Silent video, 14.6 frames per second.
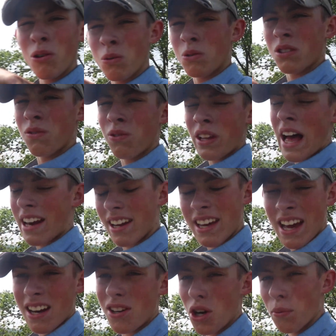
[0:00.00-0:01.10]
one was flat. It
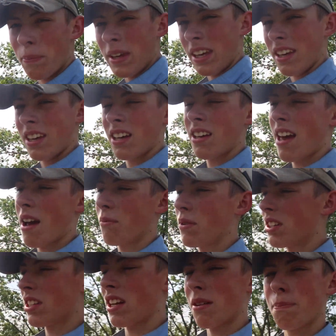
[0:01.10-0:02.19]
had no peak, and we
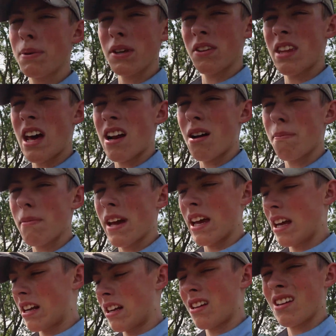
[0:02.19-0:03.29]
just had to peel that up
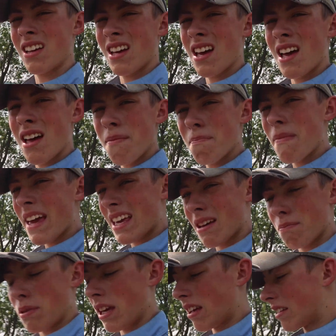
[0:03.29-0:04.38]
and make
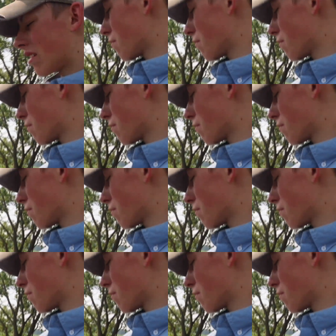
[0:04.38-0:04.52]
it peaked.